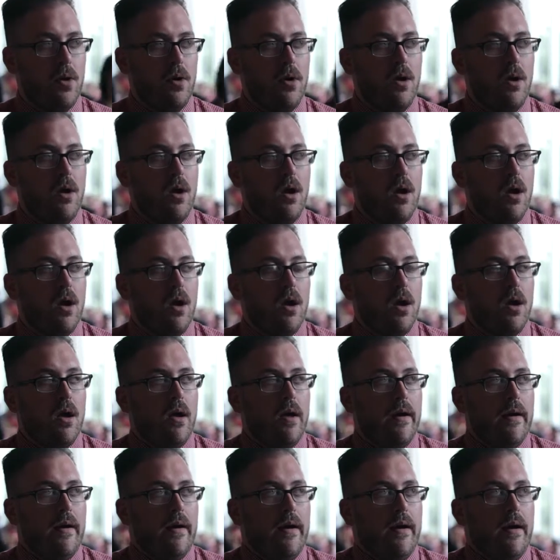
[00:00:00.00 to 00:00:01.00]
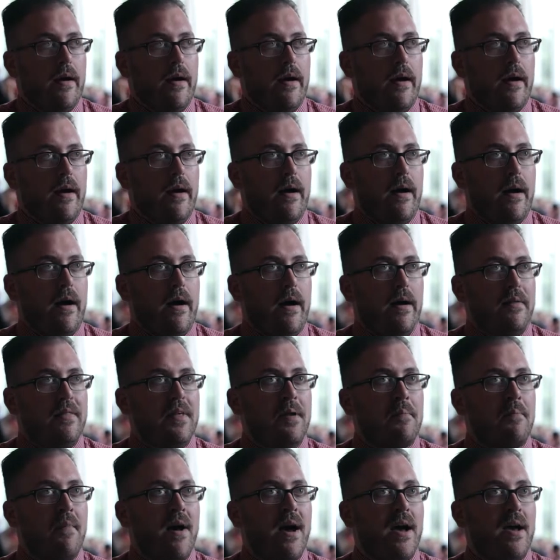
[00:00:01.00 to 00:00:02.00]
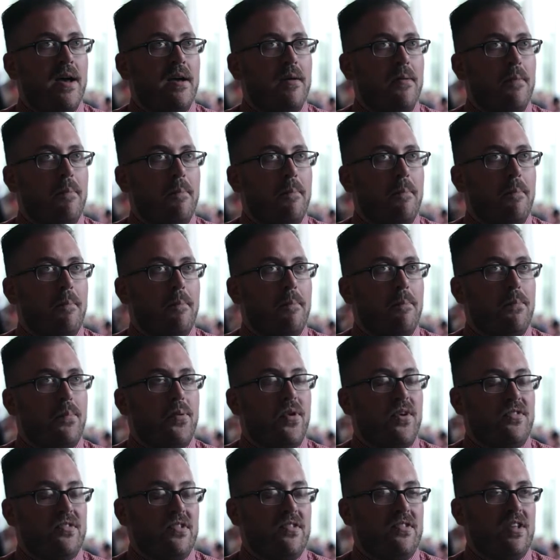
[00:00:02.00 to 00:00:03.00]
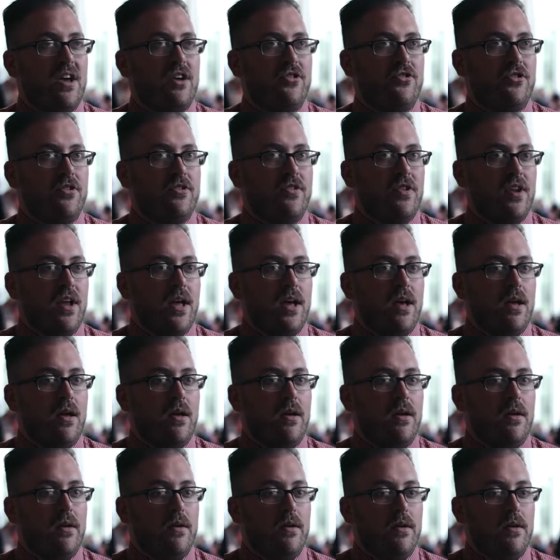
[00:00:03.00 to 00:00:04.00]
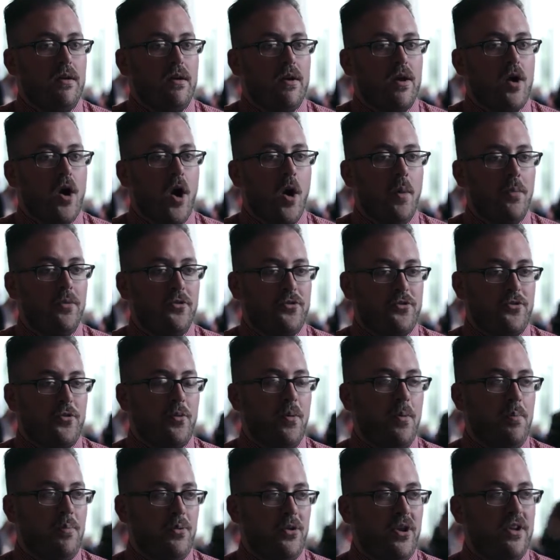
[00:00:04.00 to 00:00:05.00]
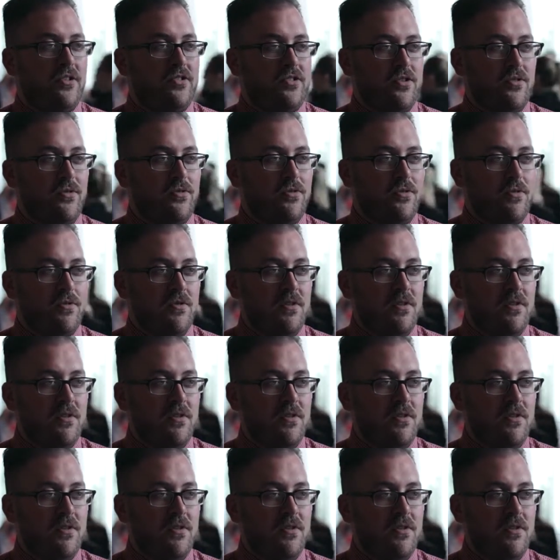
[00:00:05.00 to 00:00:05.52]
I think my presentation today comes from a place of